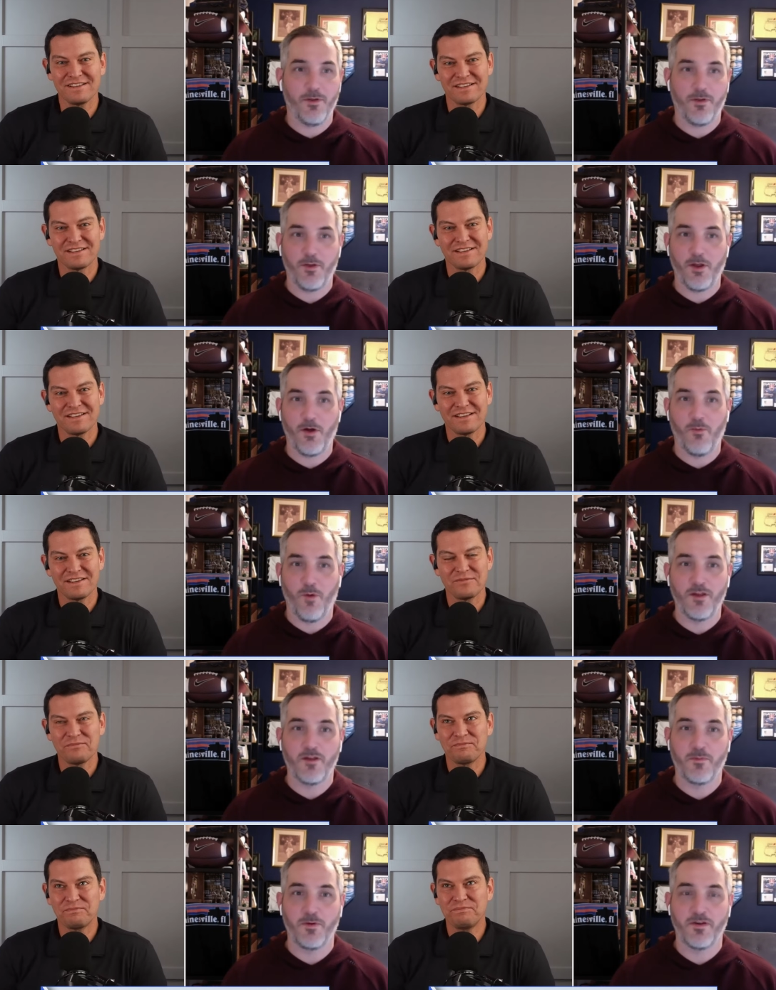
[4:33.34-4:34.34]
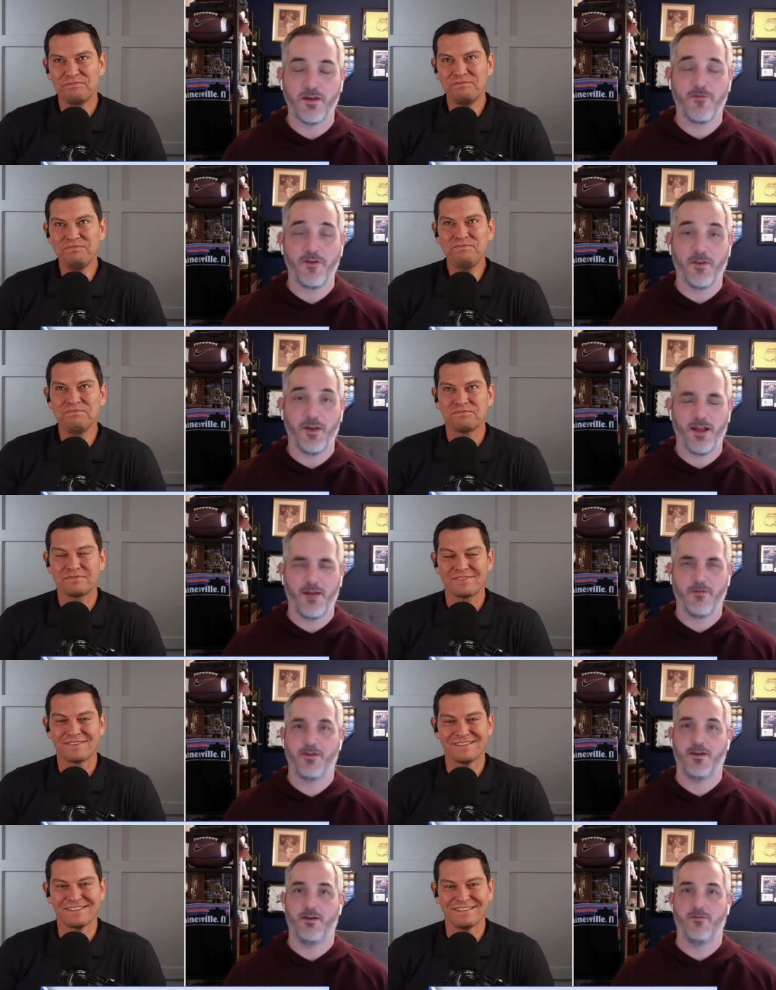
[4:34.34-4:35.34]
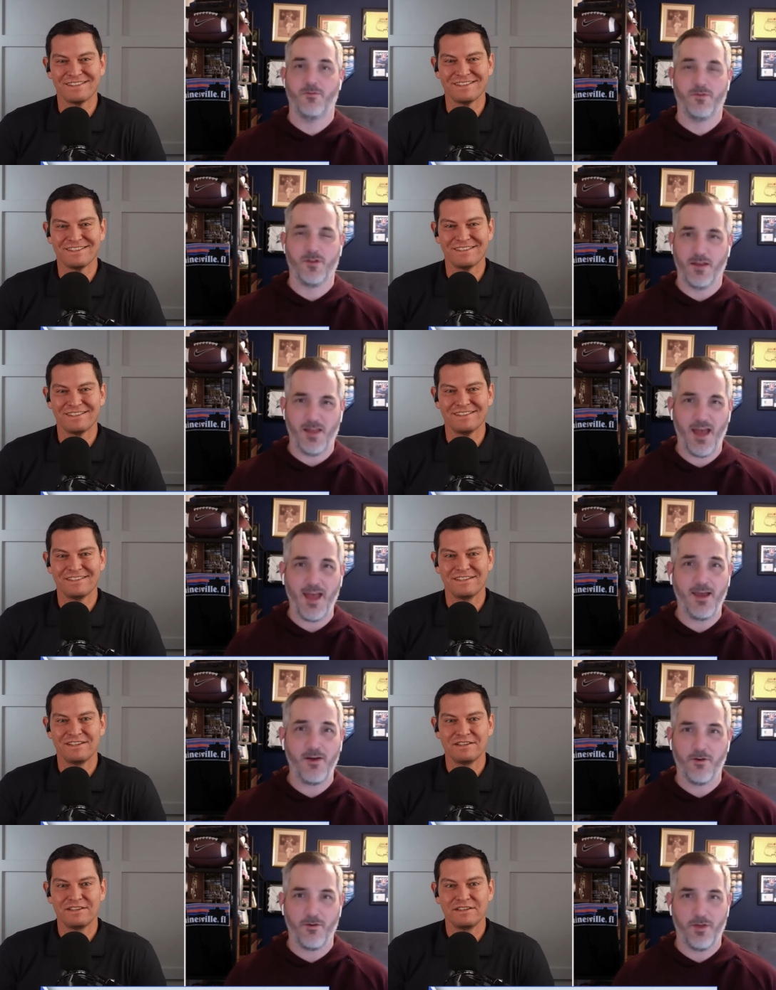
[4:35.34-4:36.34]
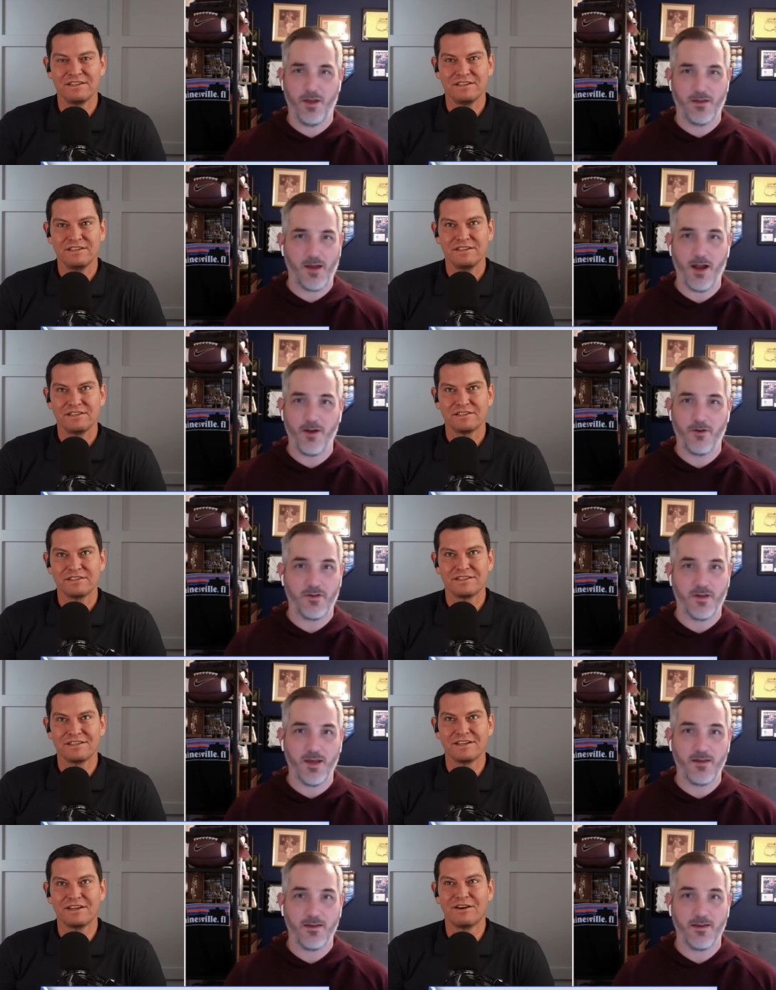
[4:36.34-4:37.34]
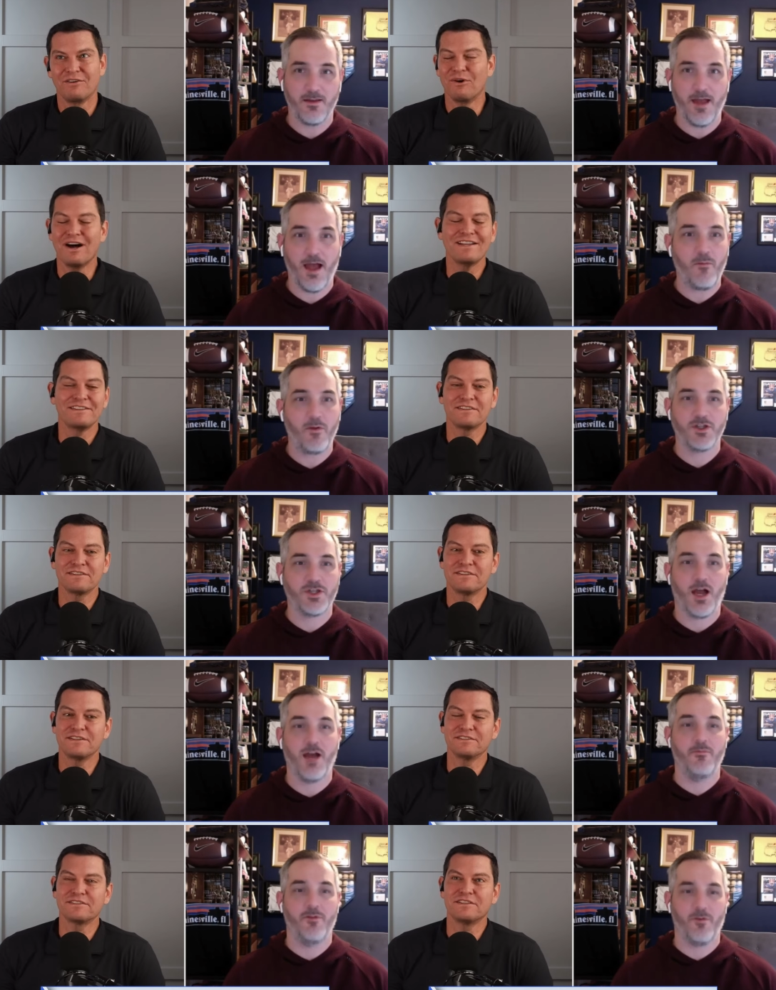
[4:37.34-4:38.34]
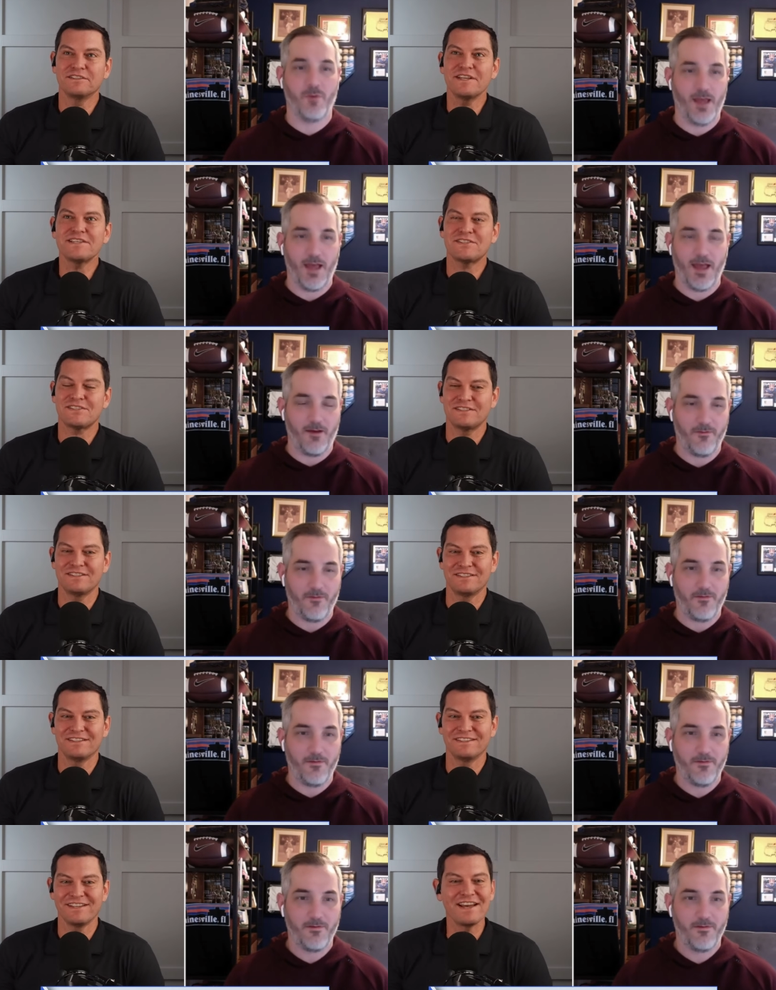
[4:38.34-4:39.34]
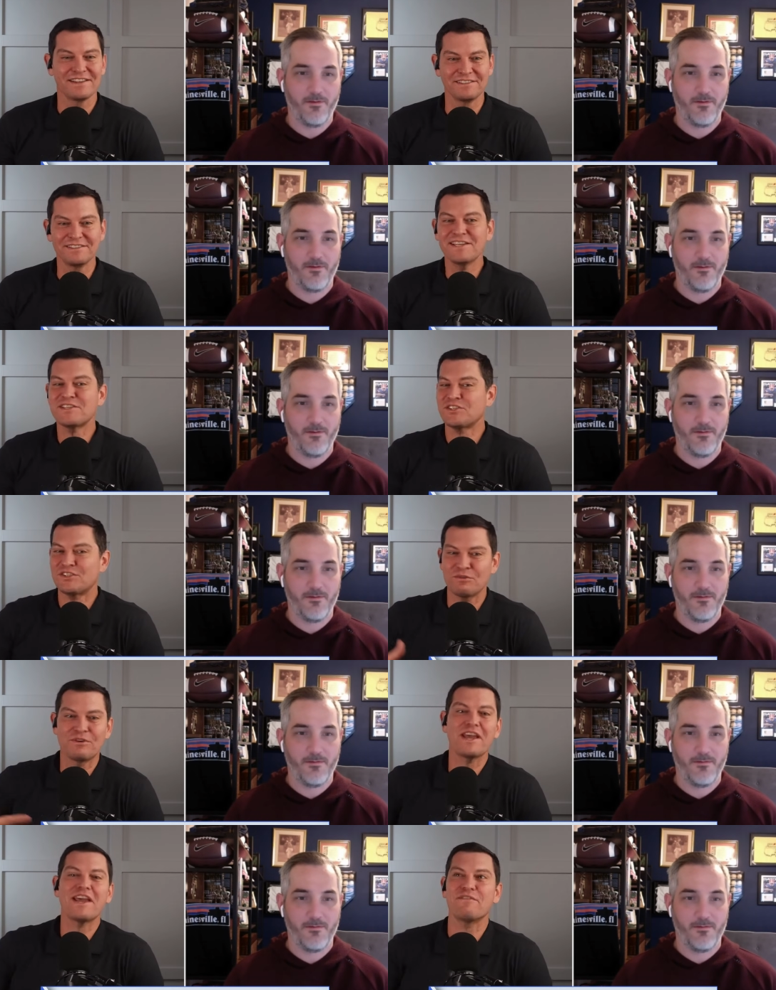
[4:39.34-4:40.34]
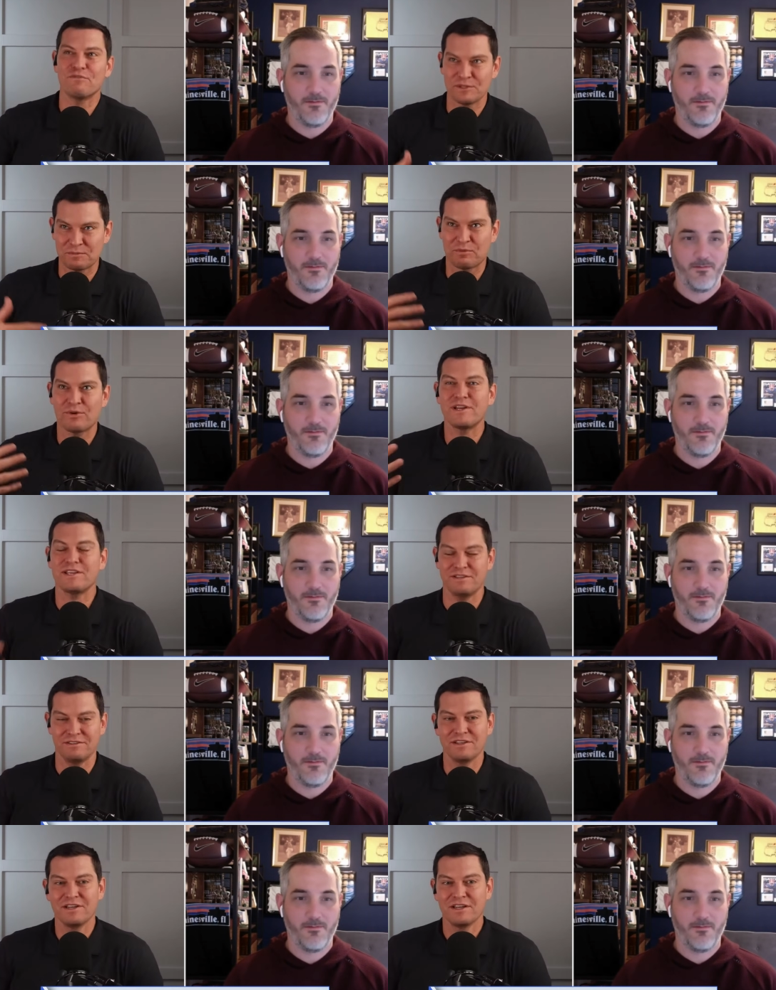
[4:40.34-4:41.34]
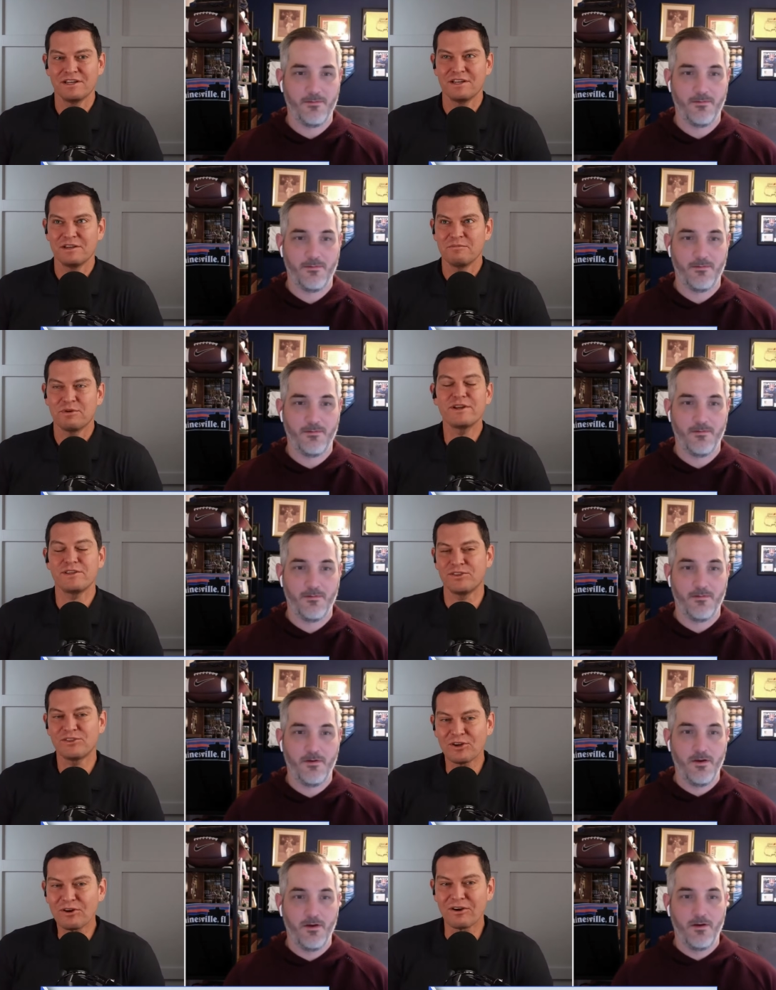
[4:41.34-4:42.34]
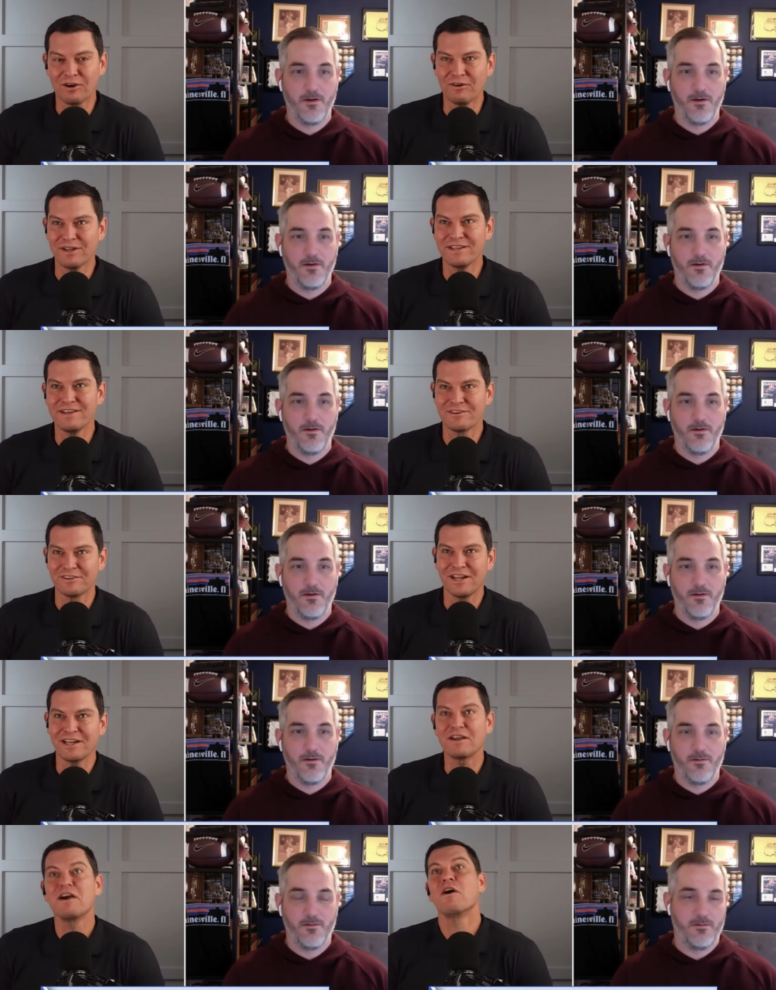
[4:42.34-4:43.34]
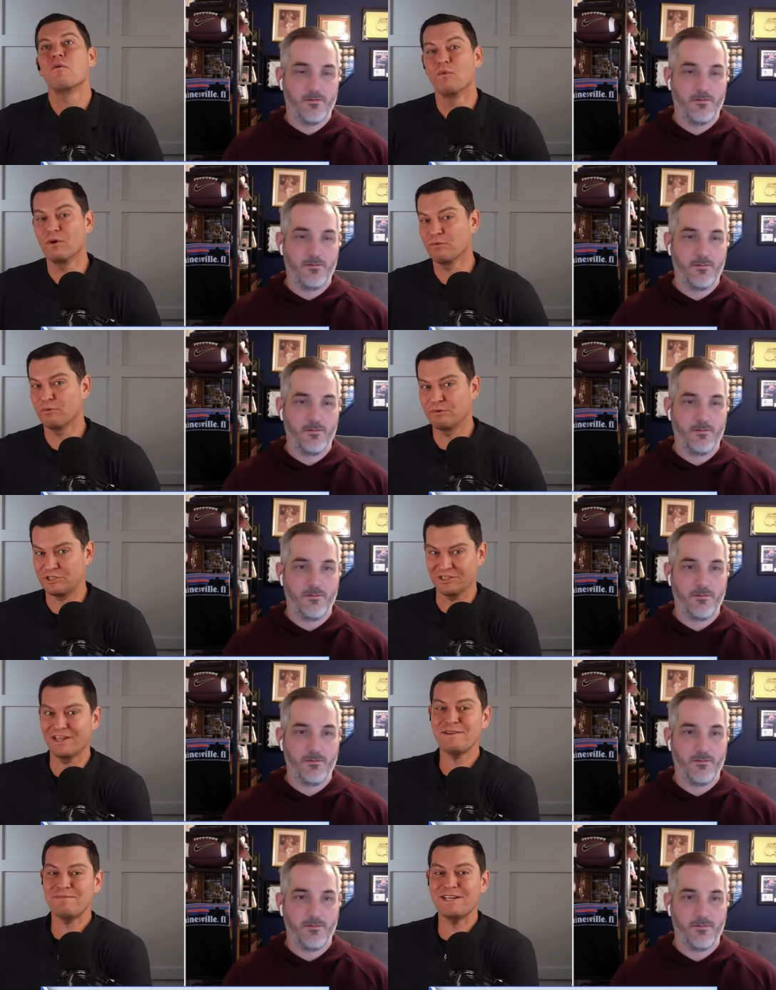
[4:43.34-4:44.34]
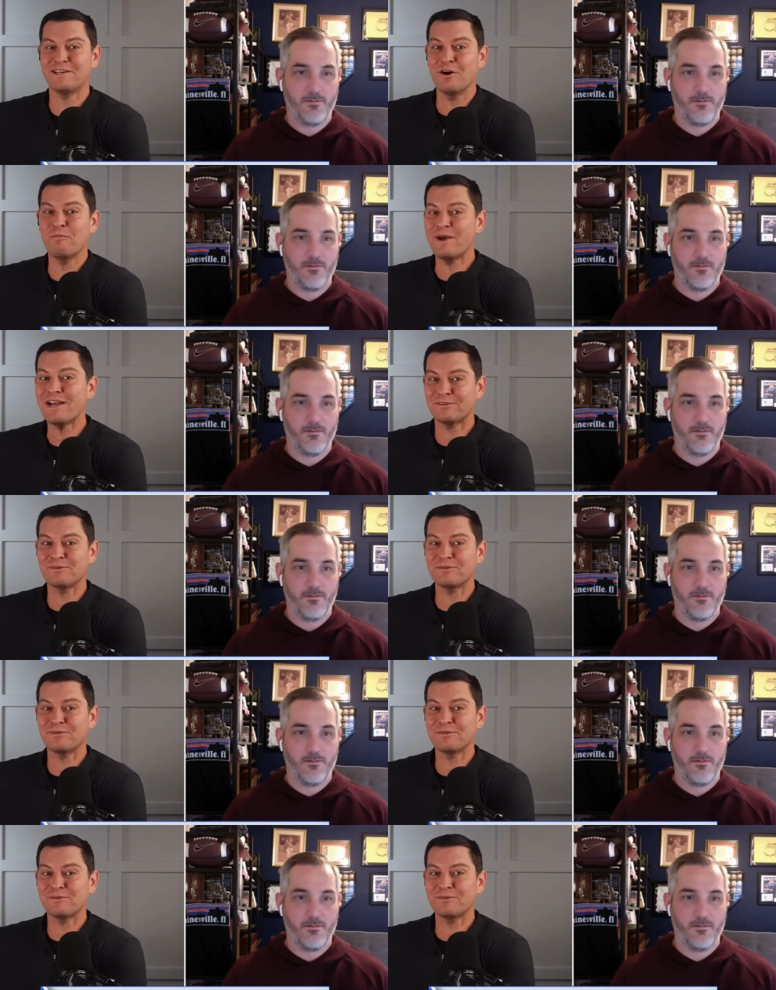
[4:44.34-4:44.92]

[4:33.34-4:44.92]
Speaker 1: you know, what specifically? And I was like, today or the entire season? Well, uh, How uh, the, much the, time the do list, we have?
Speaker 2: Yeah, the list you gave was pretty pretty thorough. And then you're like, well, would you like me to go back through the